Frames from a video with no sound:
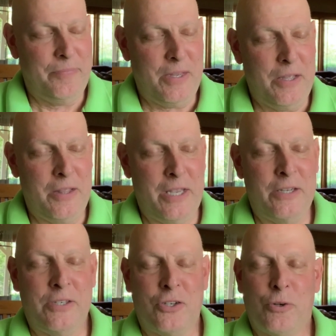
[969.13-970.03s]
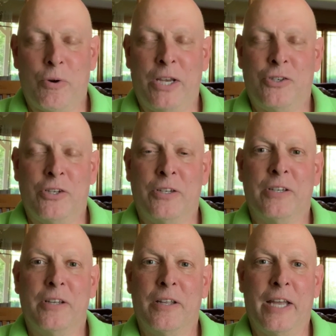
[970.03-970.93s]
the situation
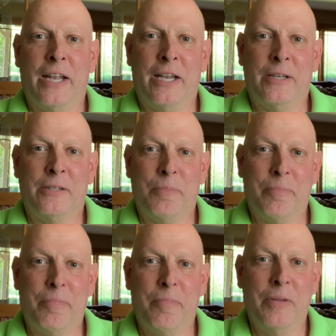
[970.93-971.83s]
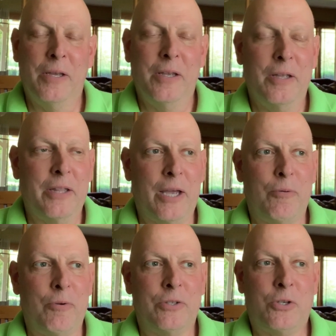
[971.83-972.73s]

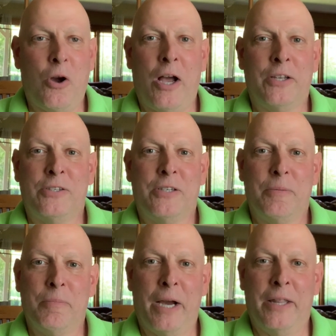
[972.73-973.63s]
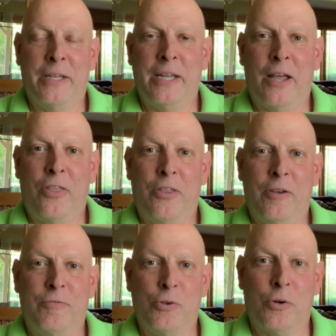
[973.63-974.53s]
that was caused by the death
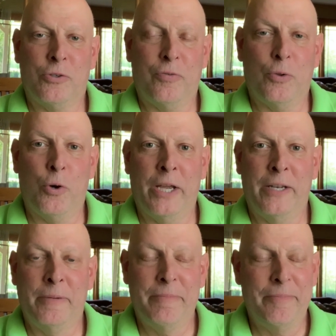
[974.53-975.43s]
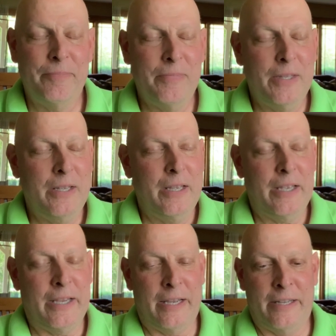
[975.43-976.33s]
of George Floyd.
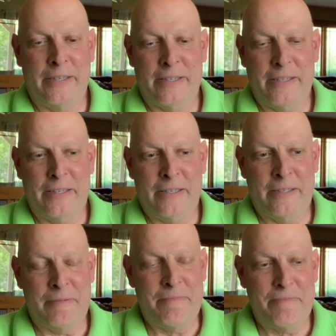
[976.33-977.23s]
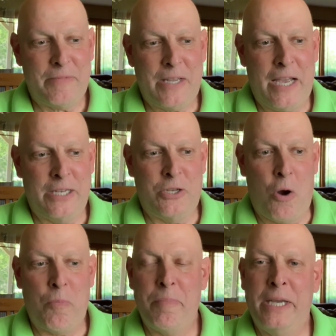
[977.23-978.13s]
And I
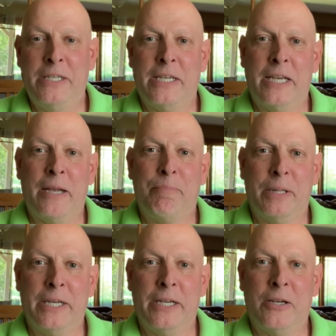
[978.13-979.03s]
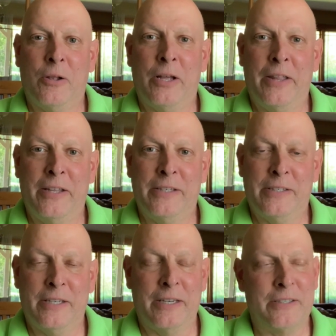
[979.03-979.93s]
don't mean to get political on these
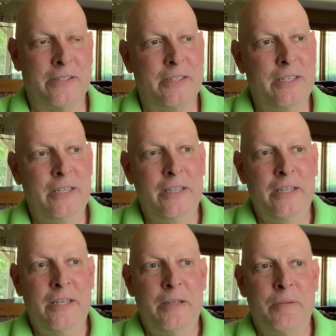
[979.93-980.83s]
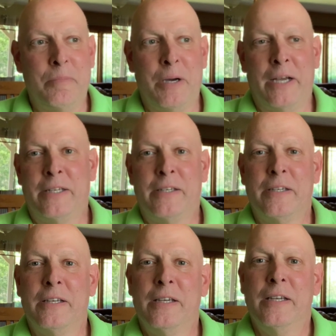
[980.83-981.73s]
things, but
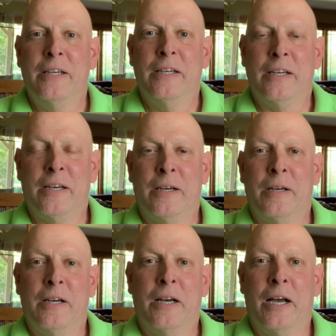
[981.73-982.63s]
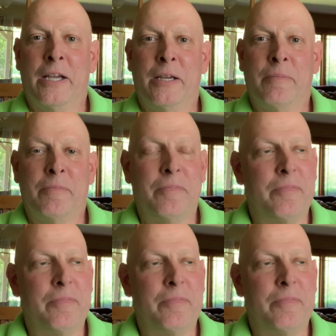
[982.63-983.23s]
I am